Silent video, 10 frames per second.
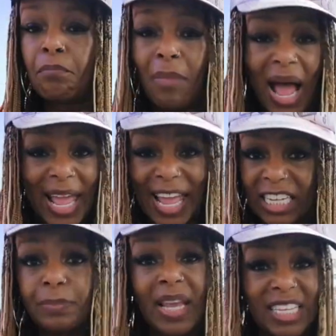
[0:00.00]
My
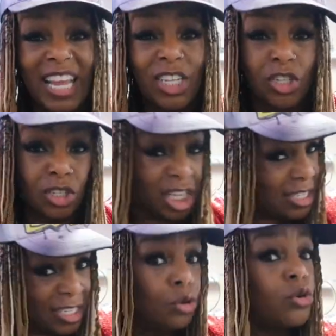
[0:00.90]
expectations are
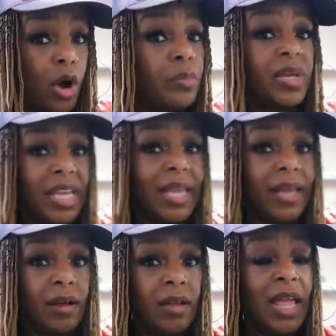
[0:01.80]
still going to be
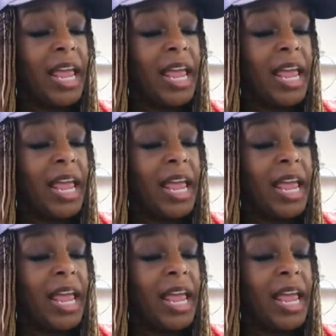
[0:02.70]
here,